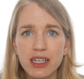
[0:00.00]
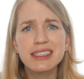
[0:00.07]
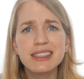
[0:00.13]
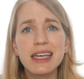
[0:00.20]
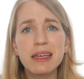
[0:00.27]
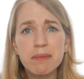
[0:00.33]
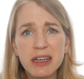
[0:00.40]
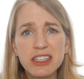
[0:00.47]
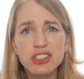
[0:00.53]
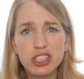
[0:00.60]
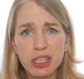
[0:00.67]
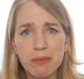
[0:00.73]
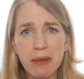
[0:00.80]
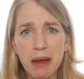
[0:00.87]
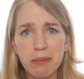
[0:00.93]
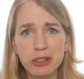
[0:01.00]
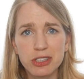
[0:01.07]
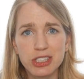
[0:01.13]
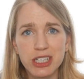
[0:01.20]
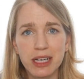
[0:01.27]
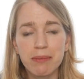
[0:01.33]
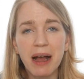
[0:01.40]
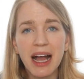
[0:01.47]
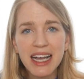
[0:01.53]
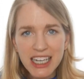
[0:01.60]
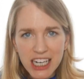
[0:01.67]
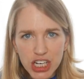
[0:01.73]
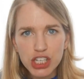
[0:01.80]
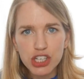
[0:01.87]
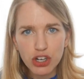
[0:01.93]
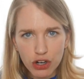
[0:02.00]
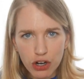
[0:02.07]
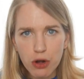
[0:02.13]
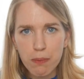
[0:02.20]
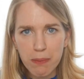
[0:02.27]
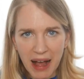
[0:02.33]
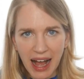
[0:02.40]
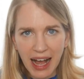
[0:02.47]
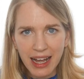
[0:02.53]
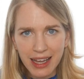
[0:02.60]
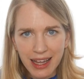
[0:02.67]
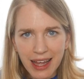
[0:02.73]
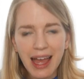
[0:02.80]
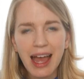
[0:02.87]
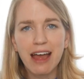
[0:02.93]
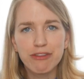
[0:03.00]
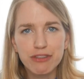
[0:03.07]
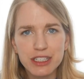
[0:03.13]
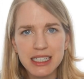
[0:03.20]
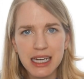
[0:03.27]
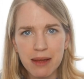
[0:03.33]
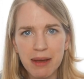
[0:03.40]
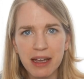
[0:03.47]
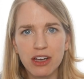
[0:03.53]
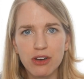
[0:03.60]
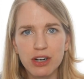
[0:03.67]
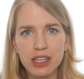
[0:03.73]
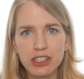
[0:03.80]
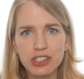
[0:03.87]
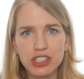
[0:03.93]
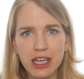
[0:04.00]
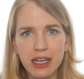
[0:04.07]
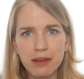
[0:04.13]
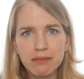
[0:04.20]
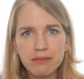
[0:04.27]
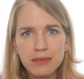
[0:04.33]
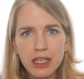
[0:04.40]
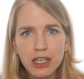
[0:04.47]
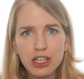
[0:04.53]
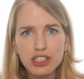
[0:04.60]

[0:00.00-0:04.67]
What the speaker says: It's like my gym membership. I get a euro back every time I go to the gym.